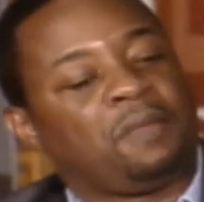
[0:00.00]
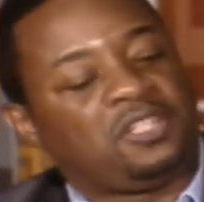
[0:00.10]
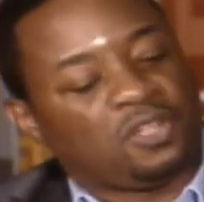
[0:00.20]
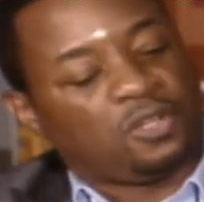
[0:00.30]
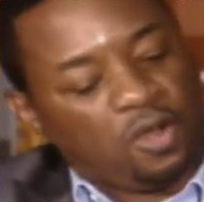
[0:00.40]

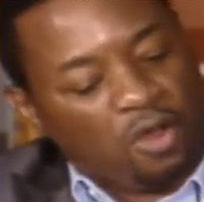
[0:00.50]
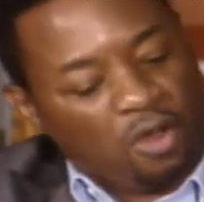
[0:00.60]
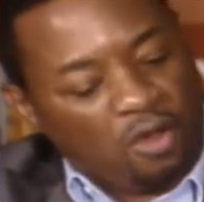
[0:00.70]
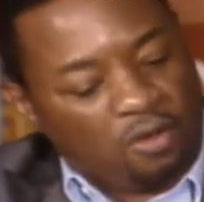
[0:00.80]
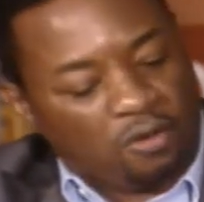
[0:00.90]
it's the
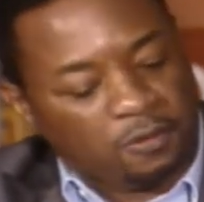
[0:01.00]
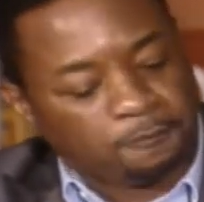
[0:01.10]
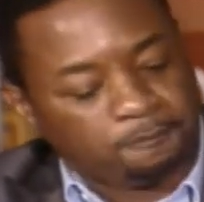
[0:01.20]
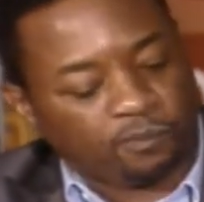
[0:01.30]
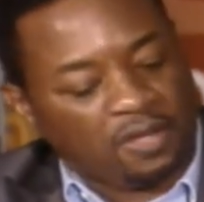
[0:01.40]

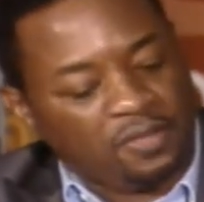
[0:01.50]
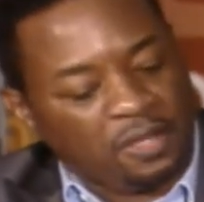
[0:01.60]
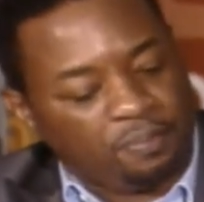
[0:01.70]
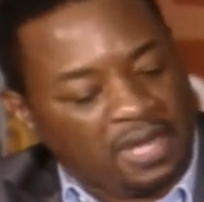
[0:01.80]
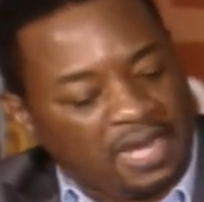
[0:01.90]
call of
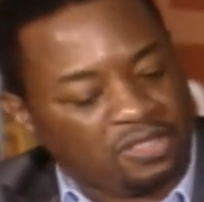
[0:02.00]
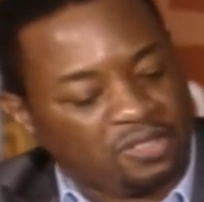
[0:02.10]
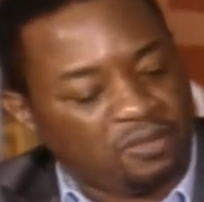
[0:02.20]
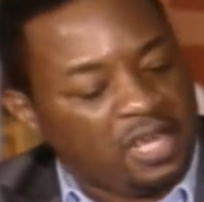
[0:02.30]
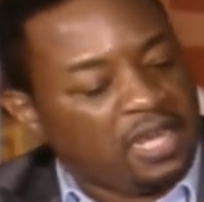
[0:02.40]
the
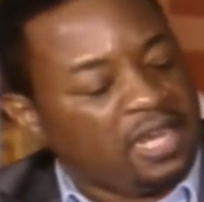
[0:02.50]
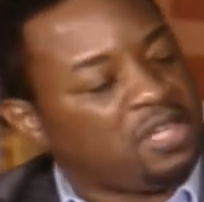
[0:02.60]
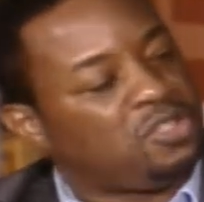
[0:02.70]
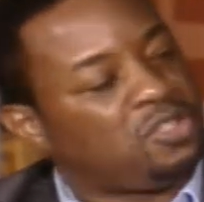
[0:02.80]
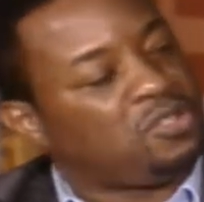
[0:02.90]
apostle
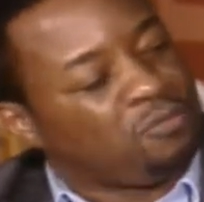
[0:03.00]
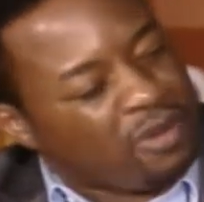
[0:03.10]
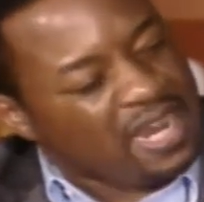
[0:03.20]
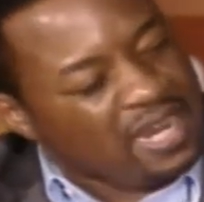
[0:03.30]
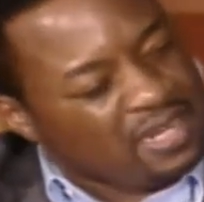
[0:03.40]
is to
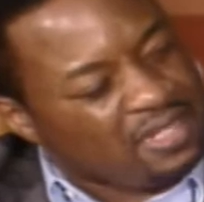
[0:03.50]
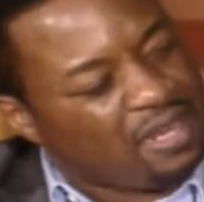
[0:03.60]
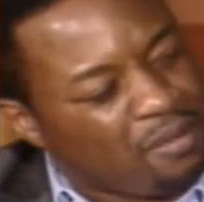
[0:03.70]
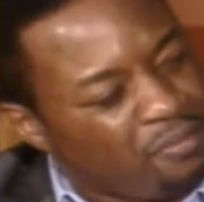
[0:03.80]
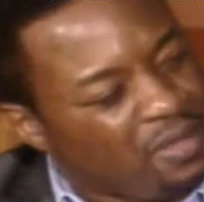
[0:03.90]
raise
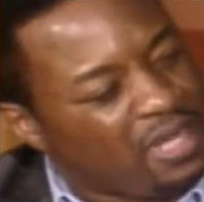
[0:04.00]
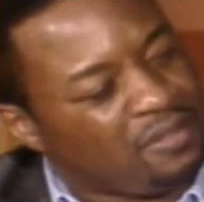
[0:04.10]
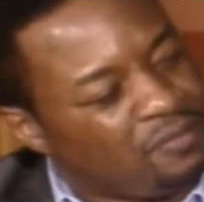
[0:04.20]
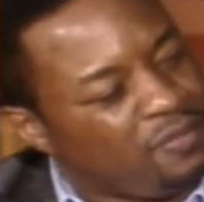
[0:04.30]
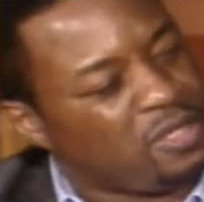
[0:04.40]
up
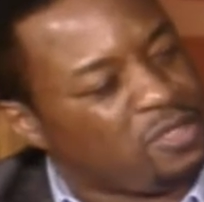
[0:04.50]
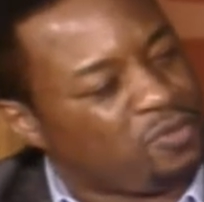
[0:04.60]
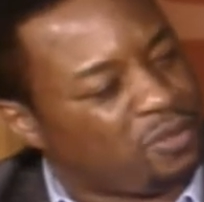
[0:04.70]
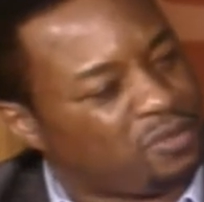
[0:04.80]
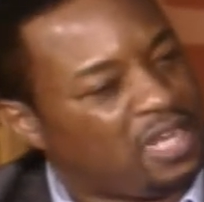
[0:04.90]

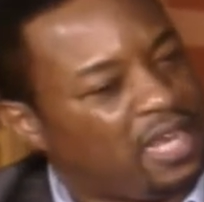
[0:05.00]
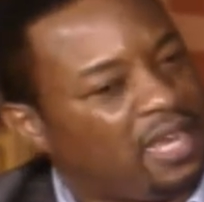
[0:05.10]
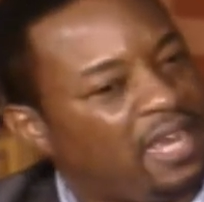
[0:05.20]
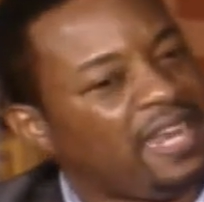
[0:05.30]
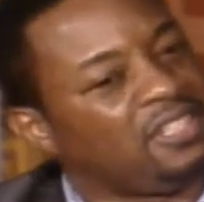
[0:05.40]
individuals
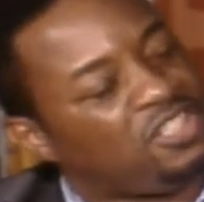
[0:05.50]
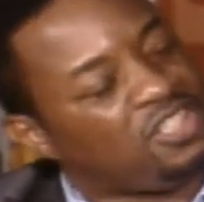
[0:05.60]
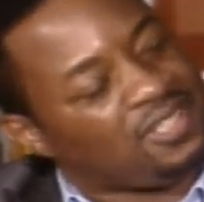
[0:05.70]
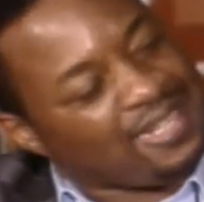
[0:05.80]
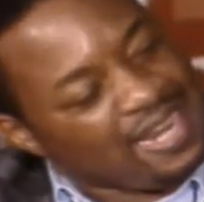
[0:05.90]
mm-hmm. and
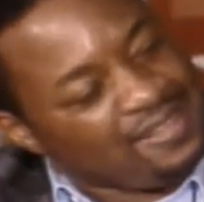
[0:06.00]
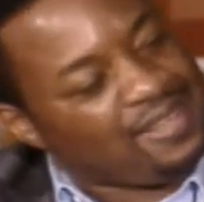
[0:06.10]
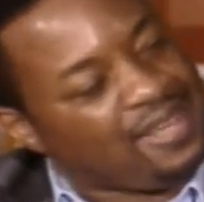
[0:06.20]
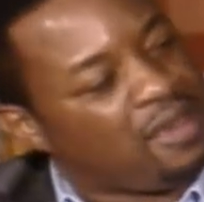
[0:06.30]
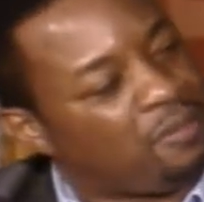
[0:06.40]

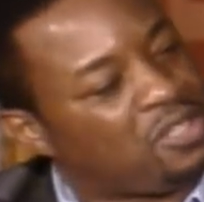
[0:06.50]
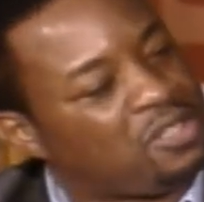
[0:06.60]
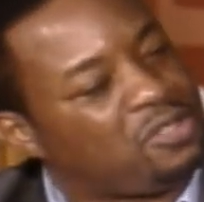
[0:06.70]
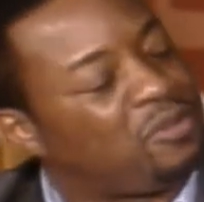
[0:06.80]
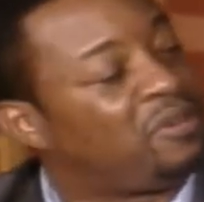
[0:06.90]
send them
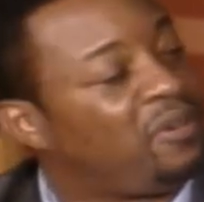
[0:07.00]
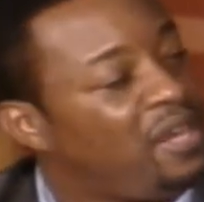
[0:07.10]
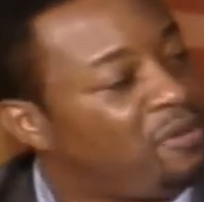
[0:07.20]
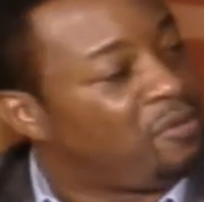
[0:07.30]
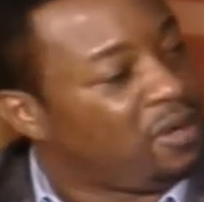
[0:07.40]
to do a
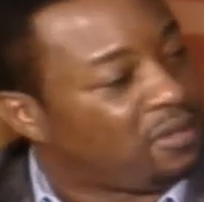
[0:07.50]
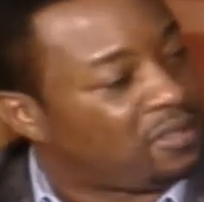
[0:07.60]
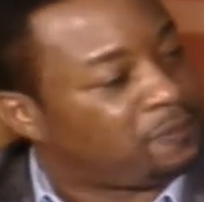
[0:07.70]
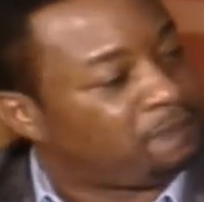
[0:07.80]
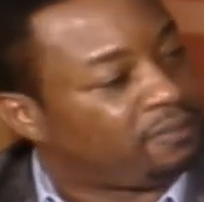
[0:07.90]
greater work.
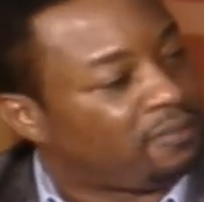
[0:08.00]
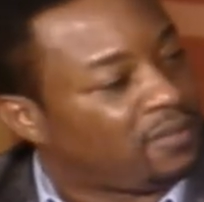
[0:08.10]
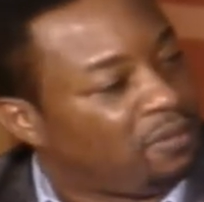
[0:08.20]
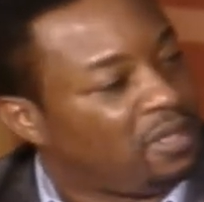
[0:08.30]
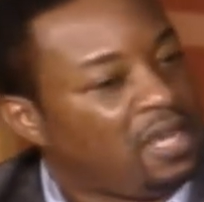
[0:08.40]
Glory.